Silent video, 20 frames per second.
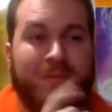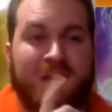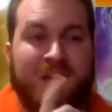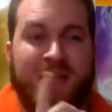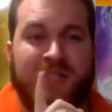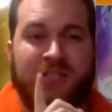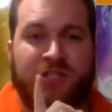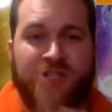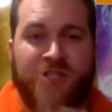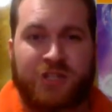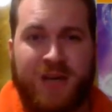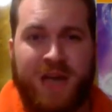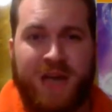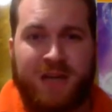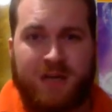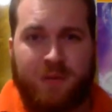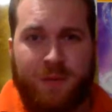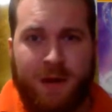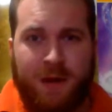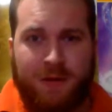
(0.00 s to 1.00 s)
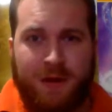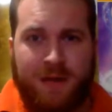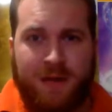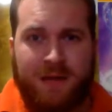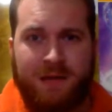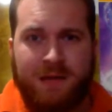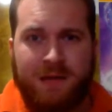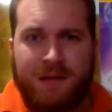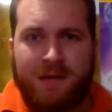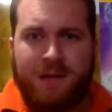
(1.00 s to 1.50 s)
but it's January.
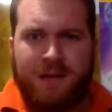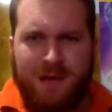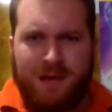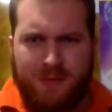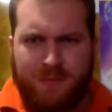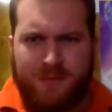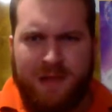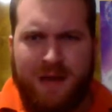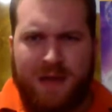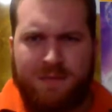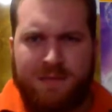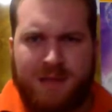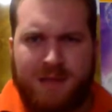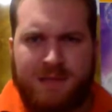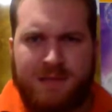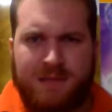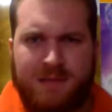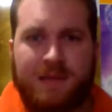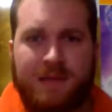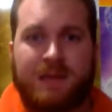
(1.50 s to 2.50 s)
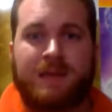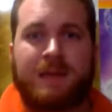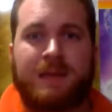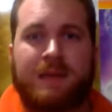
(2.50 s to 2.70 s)
You know what that means?